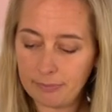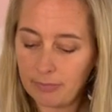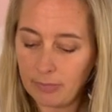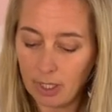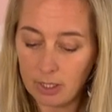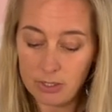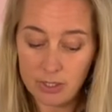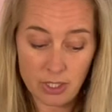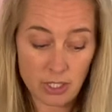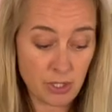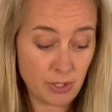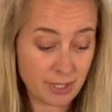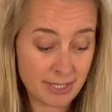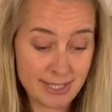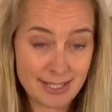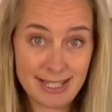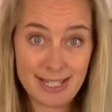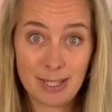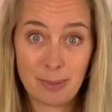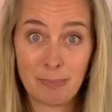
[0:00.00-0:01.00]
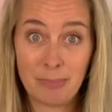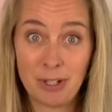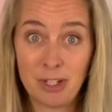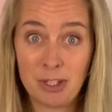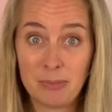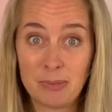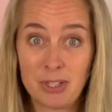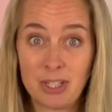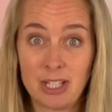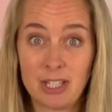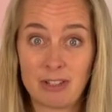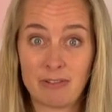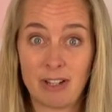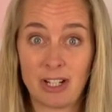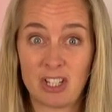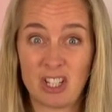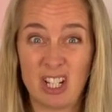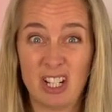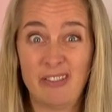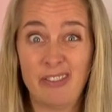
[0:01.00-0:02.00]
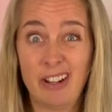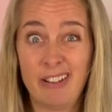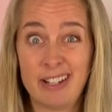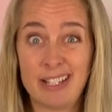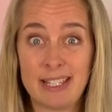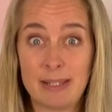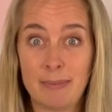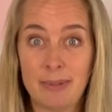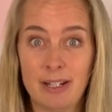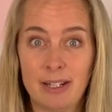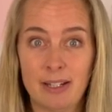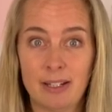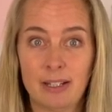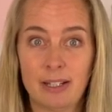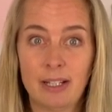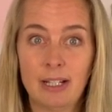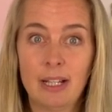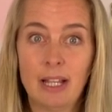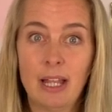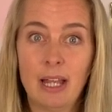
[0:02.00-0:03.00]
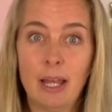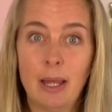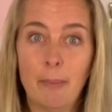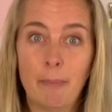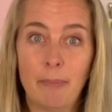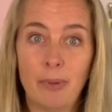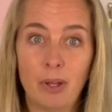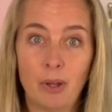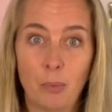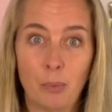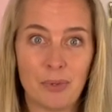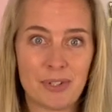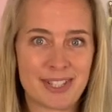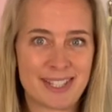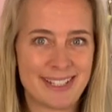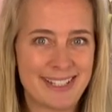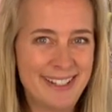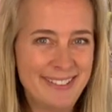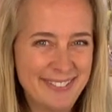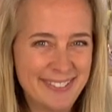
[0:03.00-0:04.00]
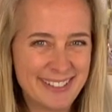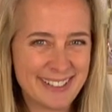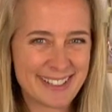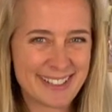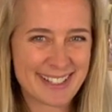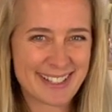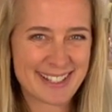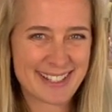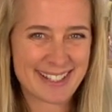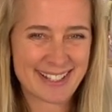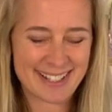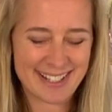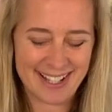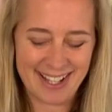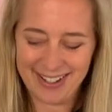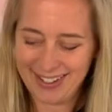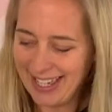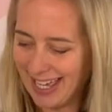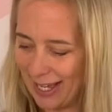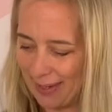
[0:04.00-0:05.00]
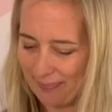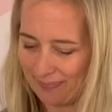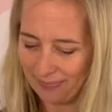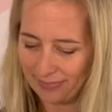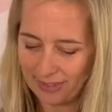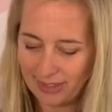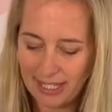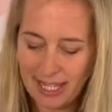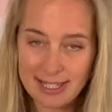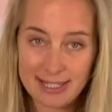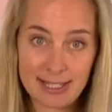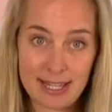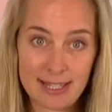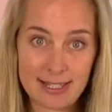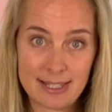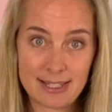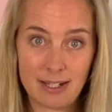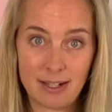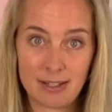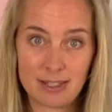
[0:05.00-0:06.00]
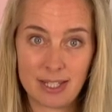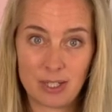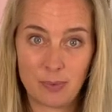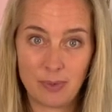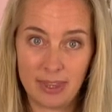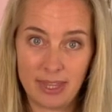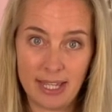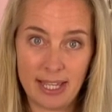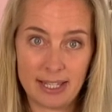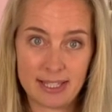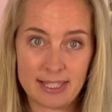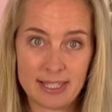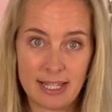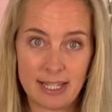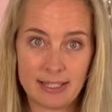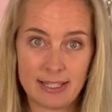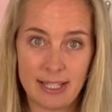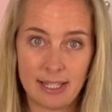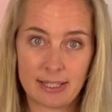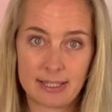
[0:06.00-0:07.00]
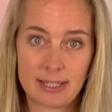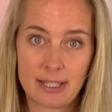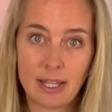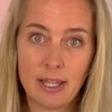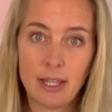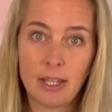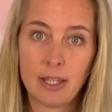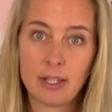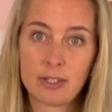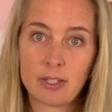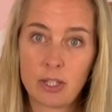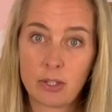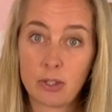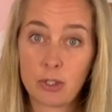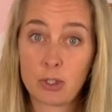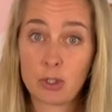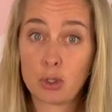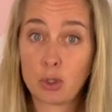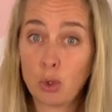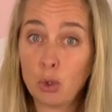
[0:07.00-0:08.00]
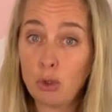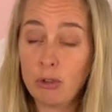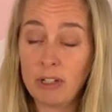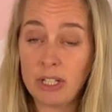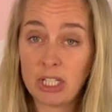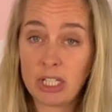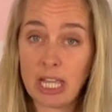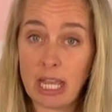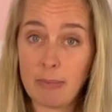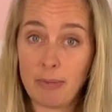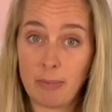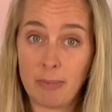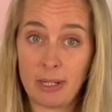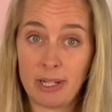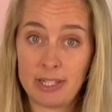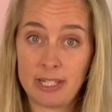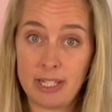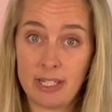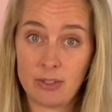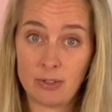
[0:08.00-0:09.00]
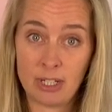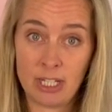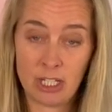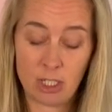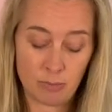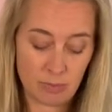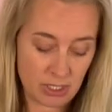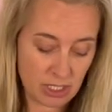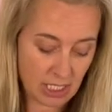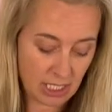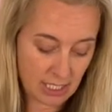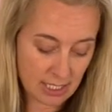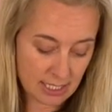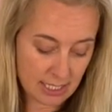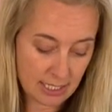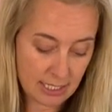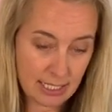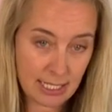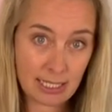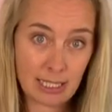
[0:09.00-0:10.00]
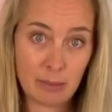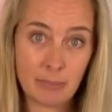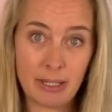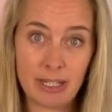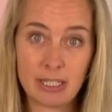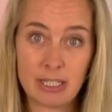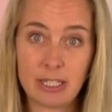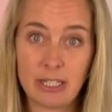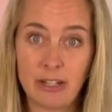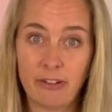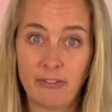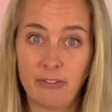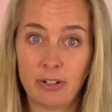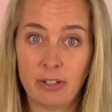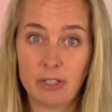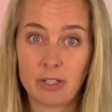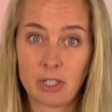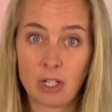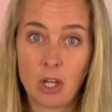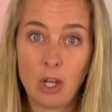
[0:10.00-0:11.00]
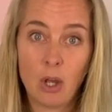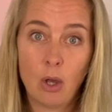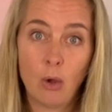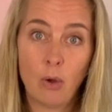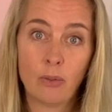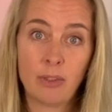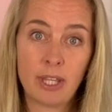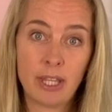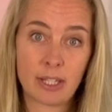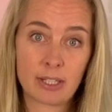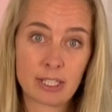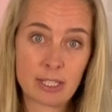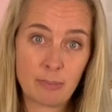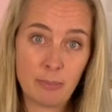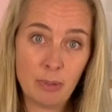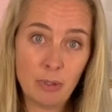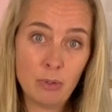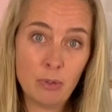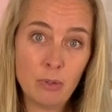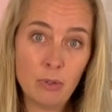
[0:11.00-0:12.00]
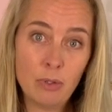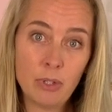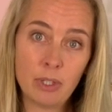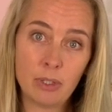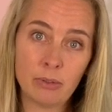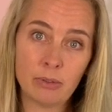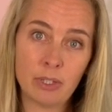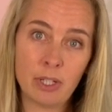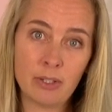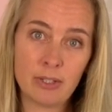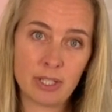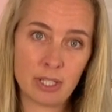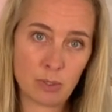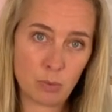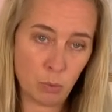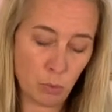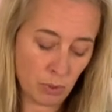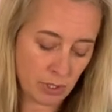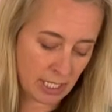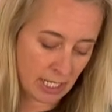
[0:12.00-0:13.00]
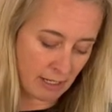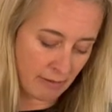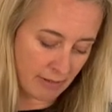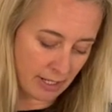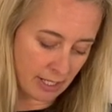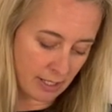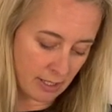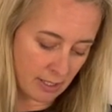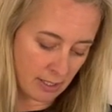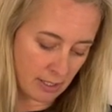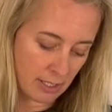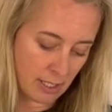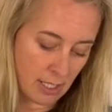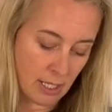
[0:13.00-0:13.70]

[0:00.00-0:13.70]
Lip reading: So you can see that both machines are actually very similar, but what's the difference? Okay, let's get started with the aesthetics. So the storage capabilities on each machine is a little bit different. On the Explorer, you'll notice one area